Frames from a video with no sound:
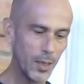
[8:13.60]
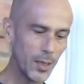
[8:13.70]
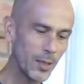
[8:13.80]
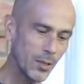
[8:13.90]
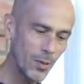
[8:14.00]

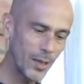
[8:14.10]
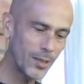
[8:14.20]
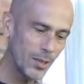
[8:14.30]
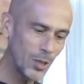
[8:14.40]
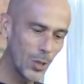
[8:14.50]
So this
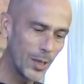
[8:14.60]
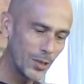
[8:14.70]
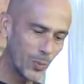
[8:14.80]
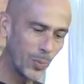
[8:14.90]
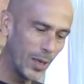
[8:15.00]
is going
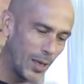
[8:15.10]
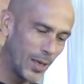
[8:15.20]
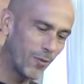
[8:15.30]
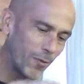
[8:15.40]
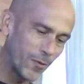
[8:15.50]
to
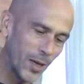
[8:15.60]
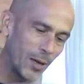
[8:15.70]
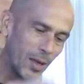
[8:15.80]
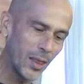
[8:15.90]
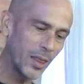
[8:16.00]
be
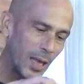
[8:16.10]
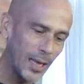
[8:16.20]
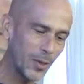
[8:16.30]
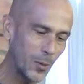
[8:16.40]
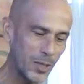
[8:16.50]
fairly
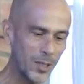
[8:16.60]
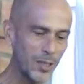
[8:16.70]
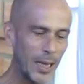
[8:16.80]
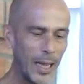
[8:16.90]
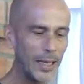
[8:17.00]
thick, which is
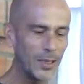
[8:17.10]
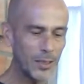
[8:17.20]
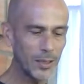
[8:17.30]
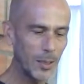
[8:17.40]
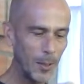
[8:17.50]

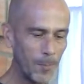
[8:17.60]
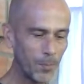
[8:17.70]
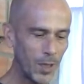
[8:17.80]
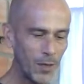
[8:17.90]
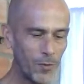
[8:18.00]
nice
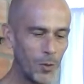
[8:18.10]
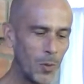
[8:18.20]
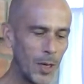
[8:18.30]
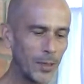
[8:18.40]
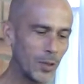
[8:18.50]
if you
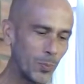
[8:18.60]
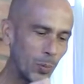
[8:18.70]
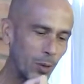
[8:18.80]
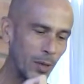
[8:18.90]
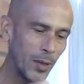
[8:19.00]
want to
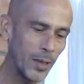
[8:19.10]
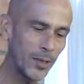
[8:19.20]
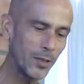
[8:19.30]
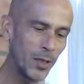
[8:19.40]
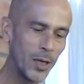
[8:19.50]
put
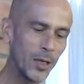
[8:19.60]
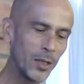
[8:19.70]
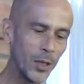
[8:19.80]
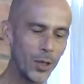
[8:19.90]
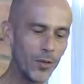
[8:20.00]
this on
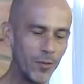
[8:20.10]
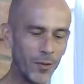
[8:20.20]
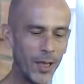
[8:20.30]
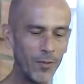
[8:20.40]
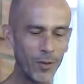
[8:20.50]
your
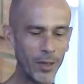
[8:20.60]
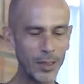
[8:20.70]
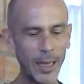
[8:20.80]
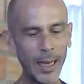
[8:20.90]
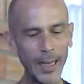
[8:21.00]

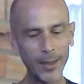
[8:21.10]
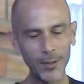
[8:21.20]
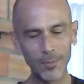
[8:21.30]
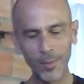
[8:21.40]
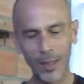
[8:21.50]
favorite
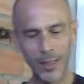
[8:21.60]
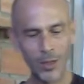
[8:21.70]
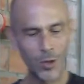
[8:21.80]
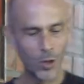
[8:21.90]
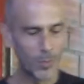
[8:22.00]
item that you
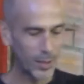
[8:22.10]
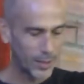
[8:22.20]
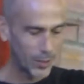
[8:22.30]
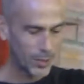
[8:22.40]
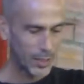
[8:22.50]
normally
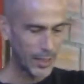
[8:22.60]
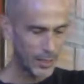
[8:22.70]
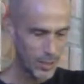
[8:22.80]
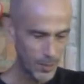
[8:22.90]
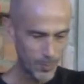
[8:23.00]
use ketchup.